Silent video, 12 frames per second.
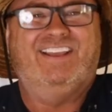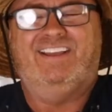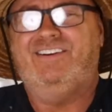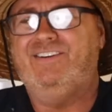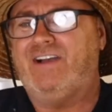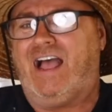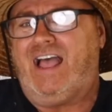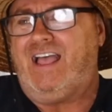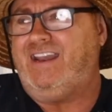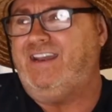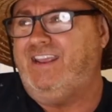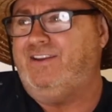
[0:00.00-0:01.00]
Oh,
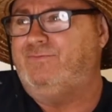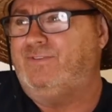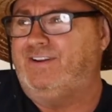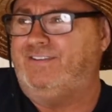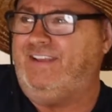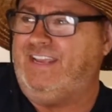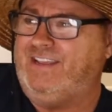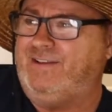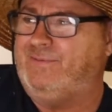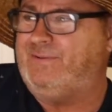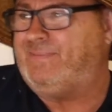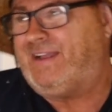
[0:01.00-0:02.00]
I need one of
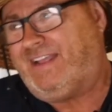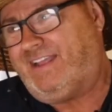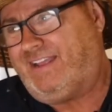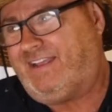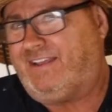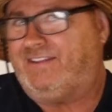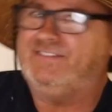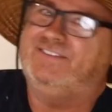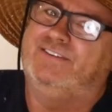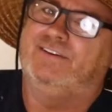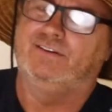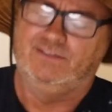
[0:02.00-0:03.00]
him at my house.
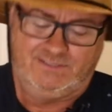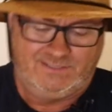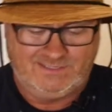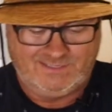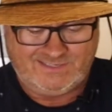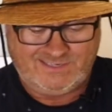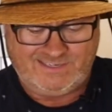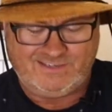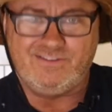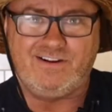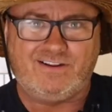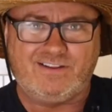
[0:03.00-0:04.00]
Yeah, they
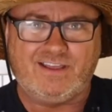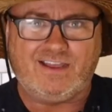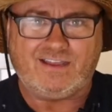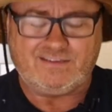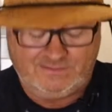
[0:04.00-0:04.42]
do all that.